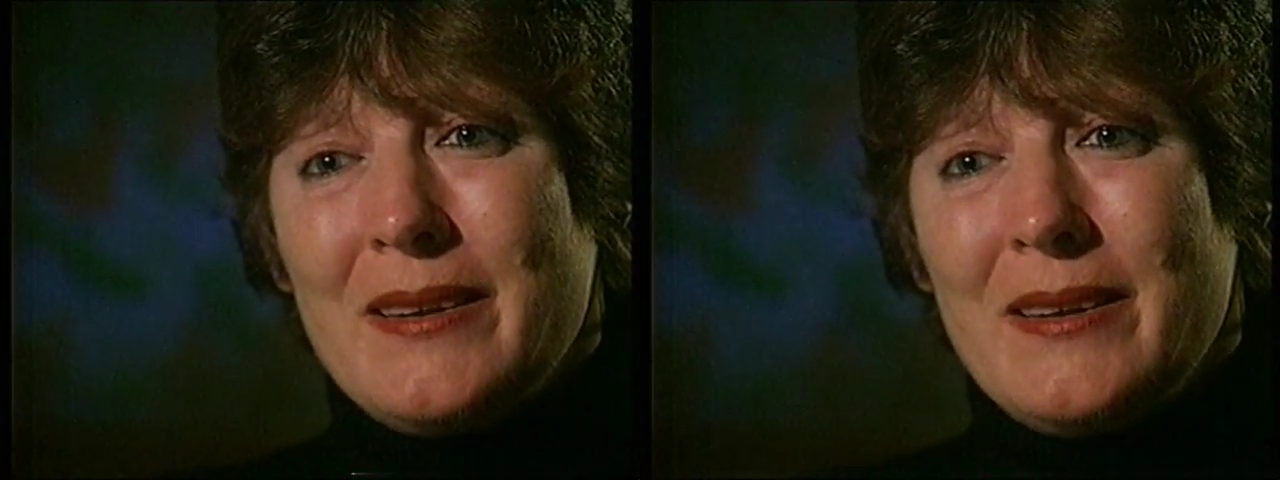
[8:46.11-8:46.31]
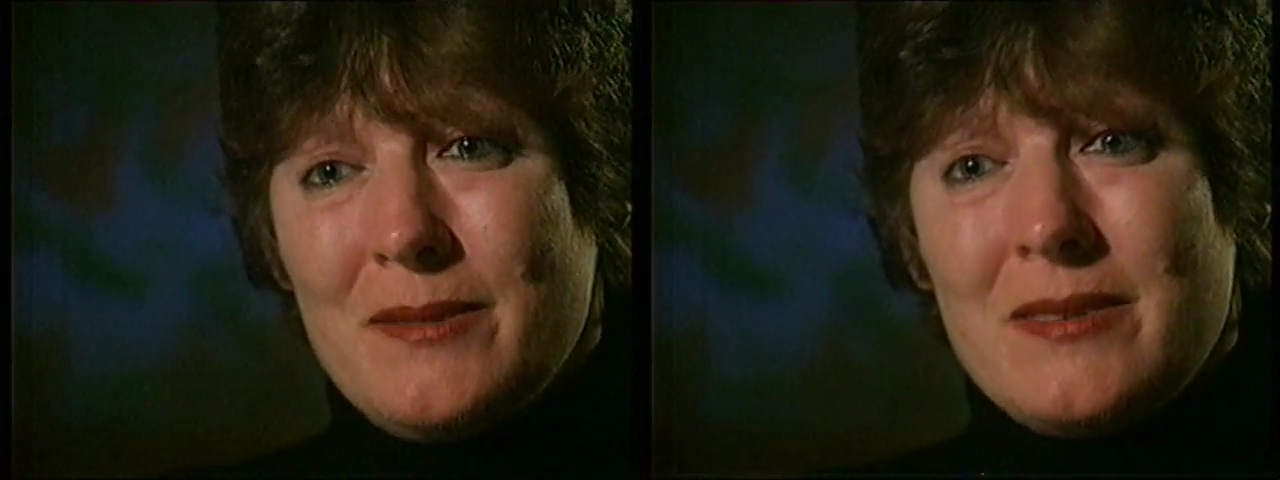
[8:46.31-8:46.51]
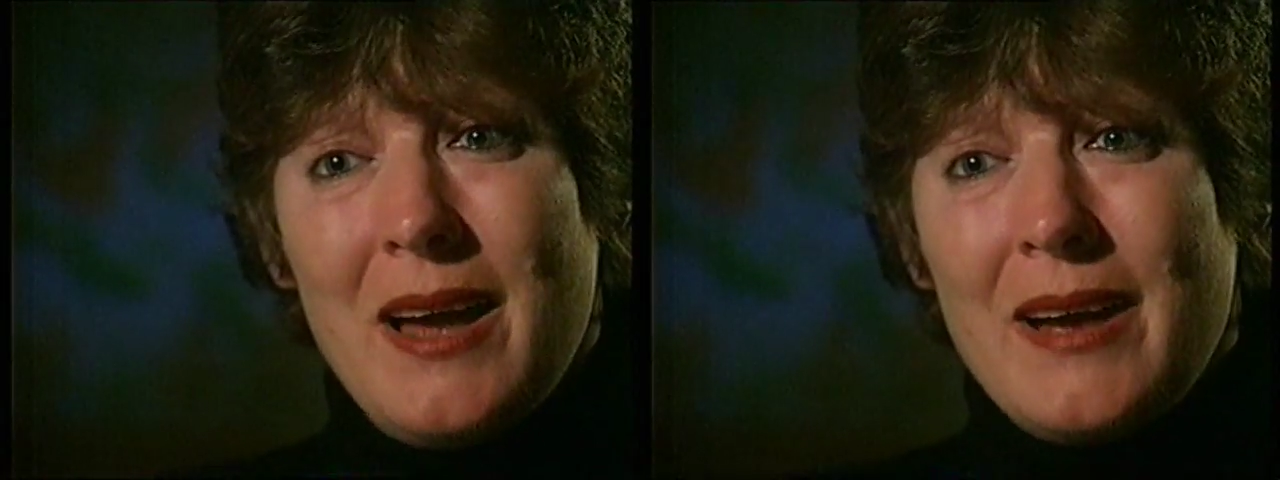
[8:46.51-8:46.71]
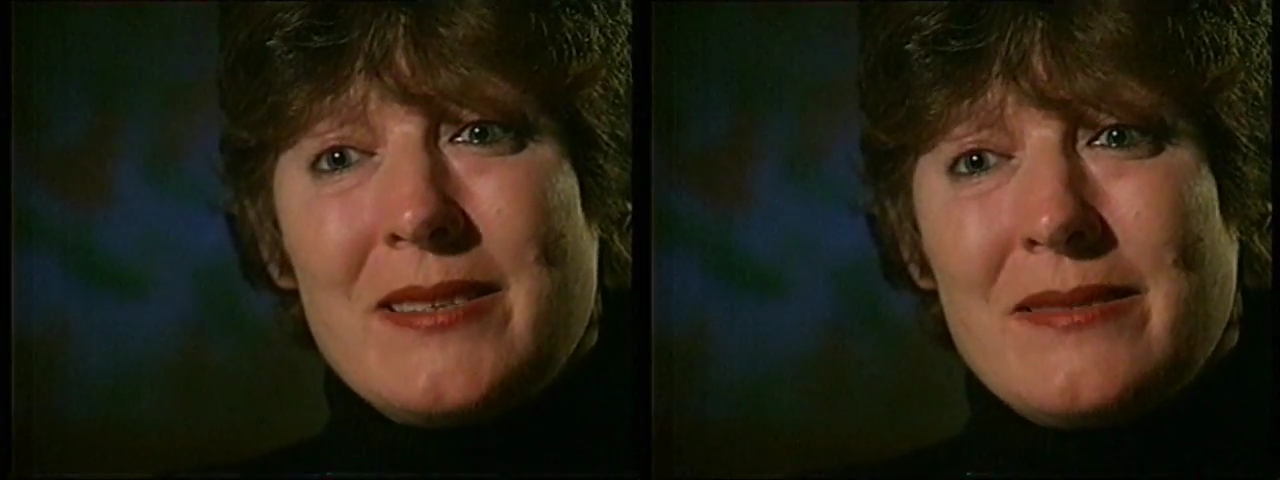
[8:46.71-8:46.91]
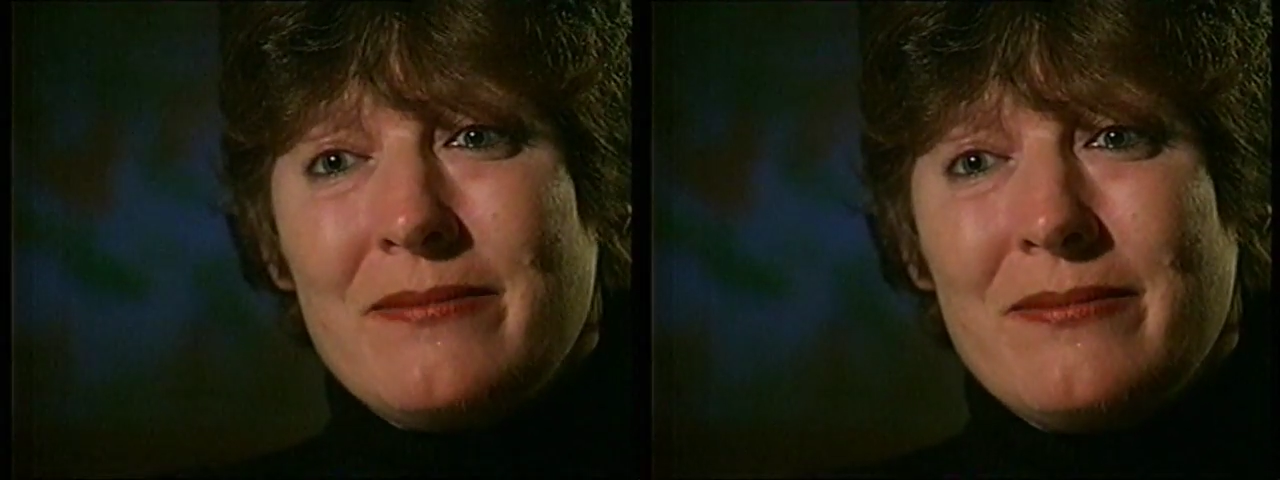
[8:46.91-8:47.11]
It was
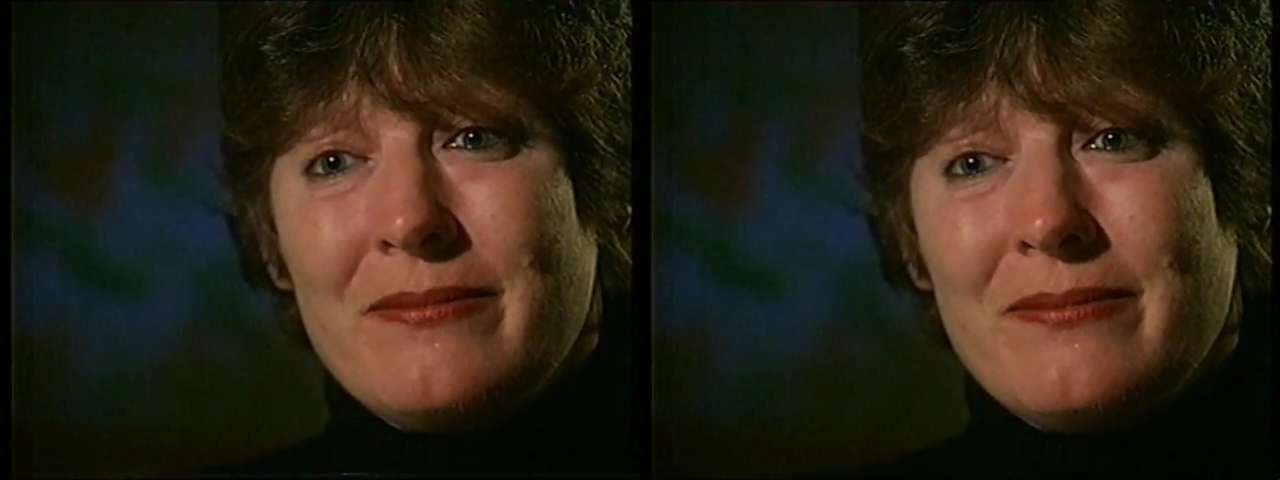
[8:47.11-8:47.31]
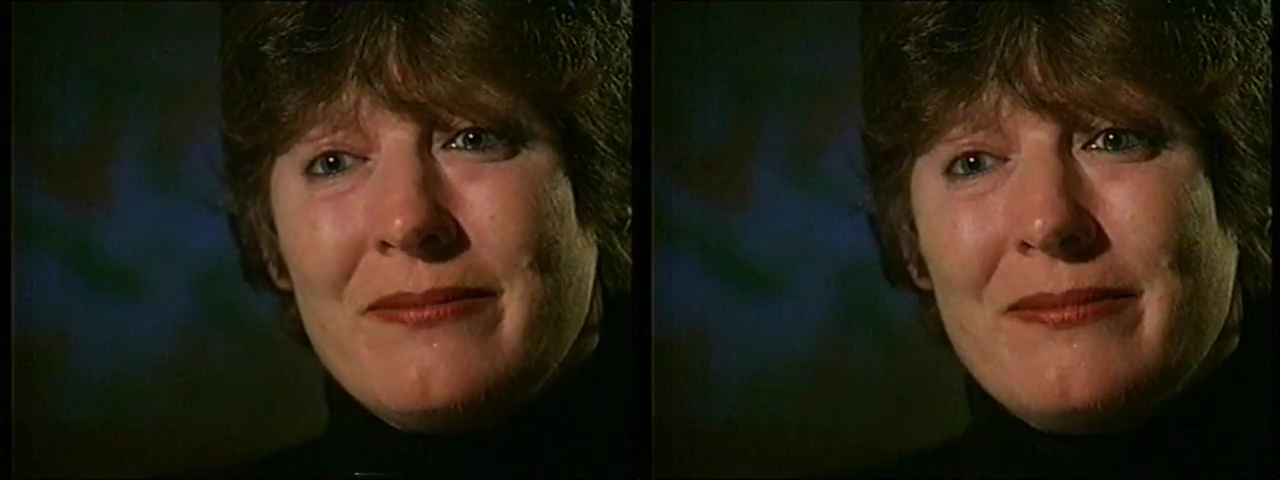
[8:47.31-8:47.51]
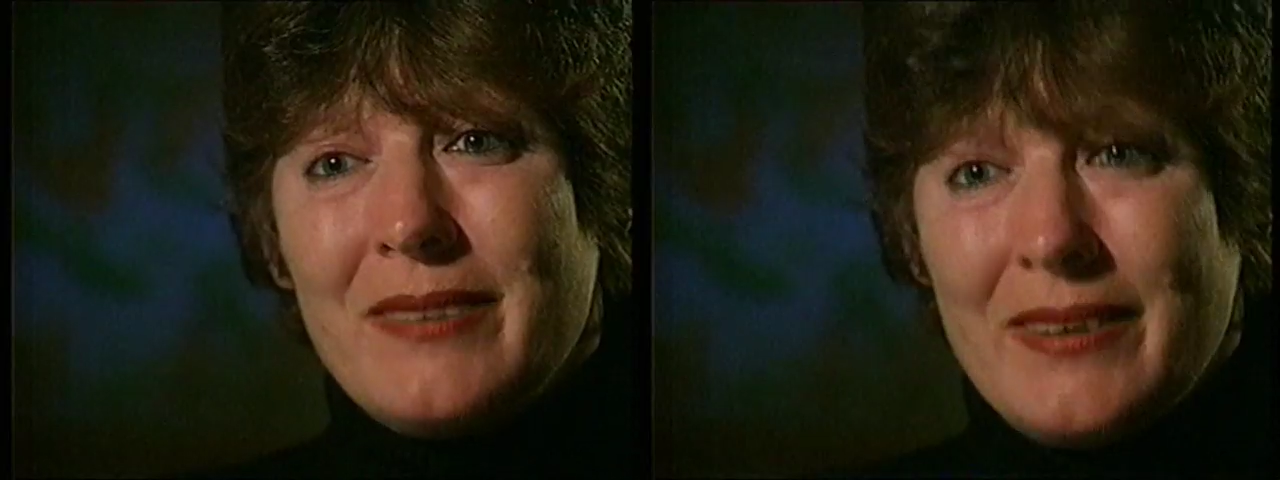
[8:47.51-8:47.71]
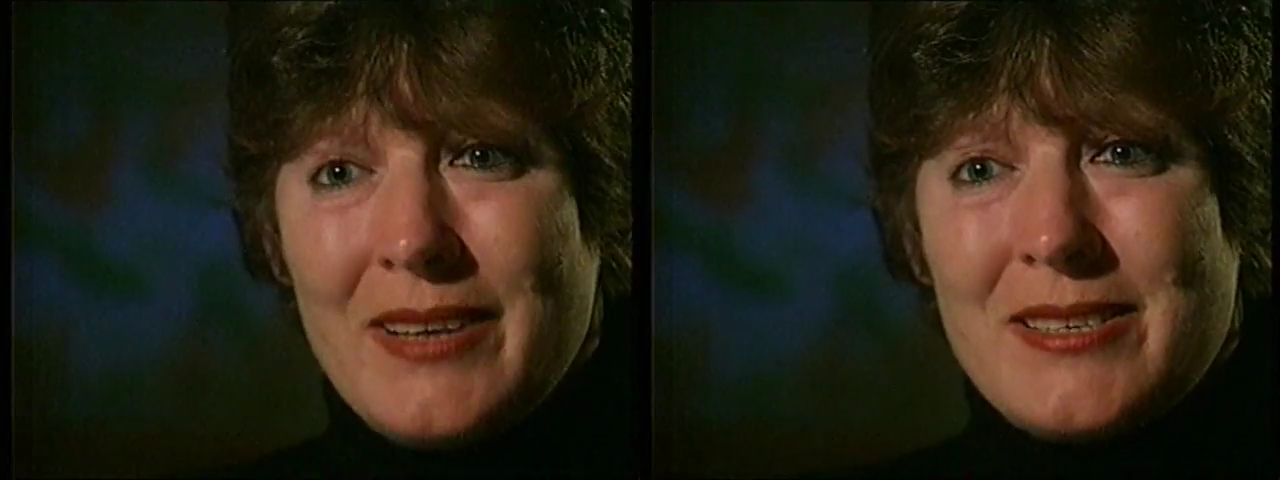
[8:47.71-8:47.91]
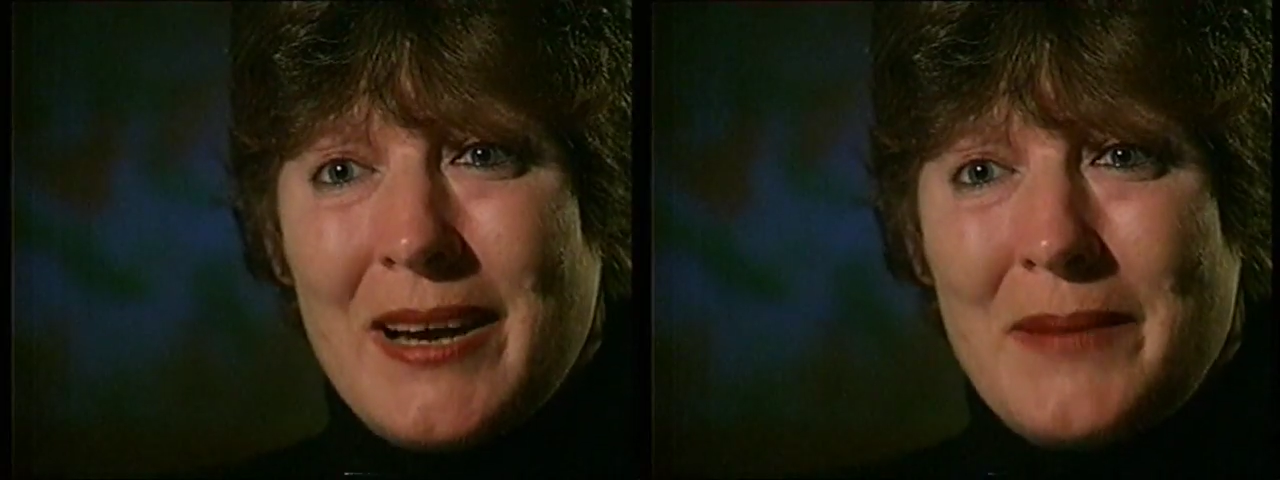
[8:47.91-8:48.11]
nice at
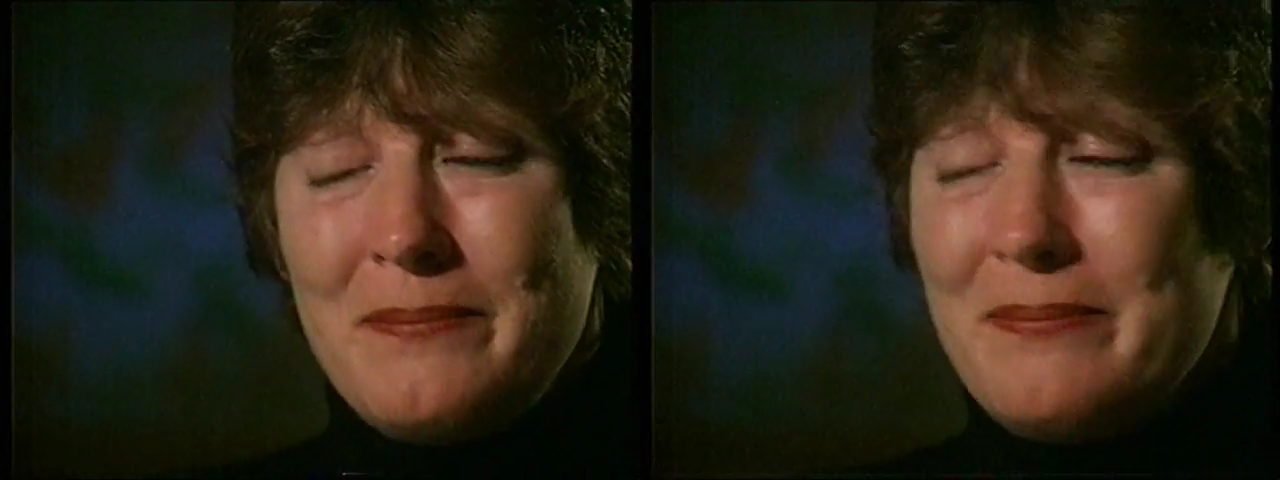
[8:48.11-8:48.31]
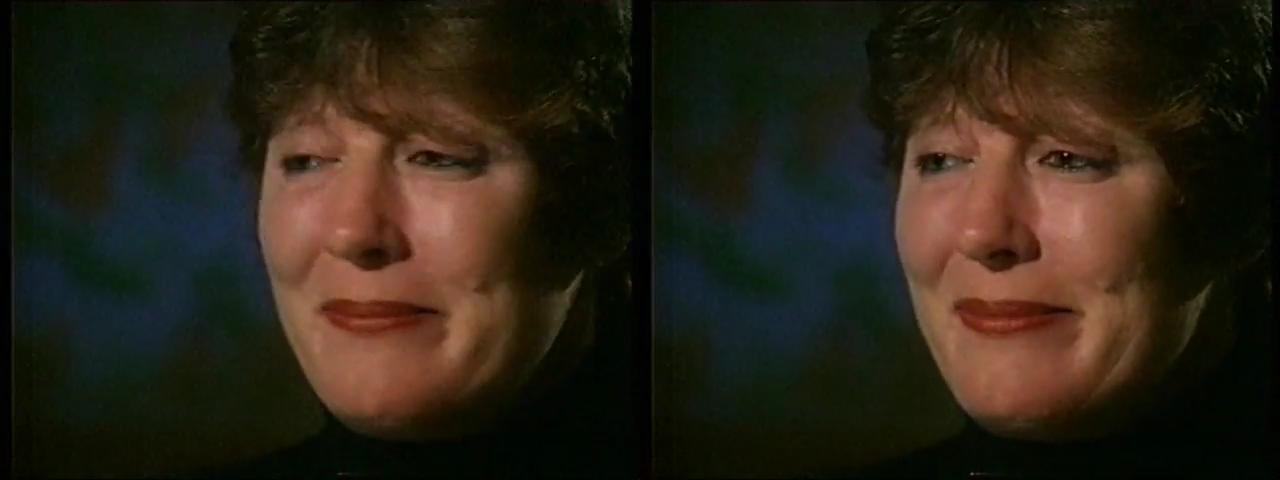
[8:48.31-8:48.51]
that time.